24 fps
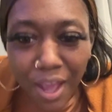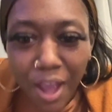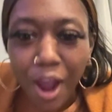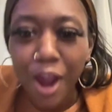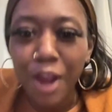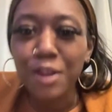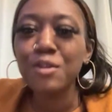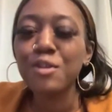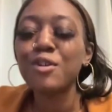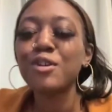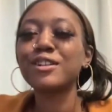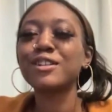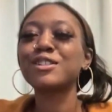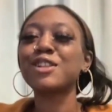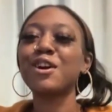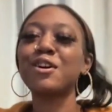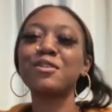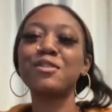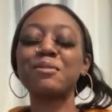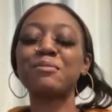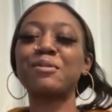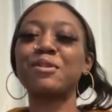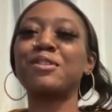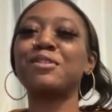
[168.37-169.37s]
Are you going to show
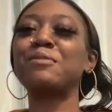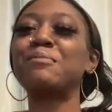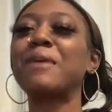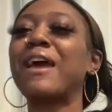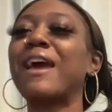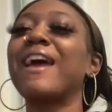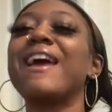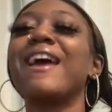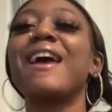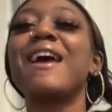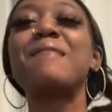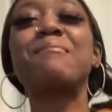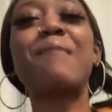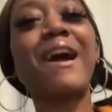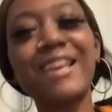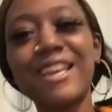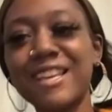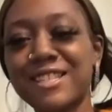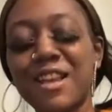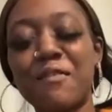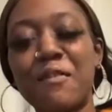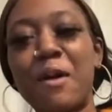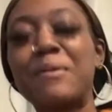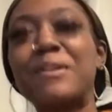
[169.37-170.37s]
them your new man? My
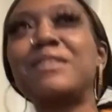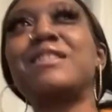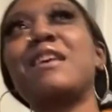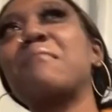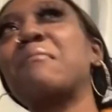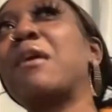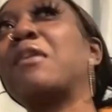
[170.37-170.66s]
kids have already seen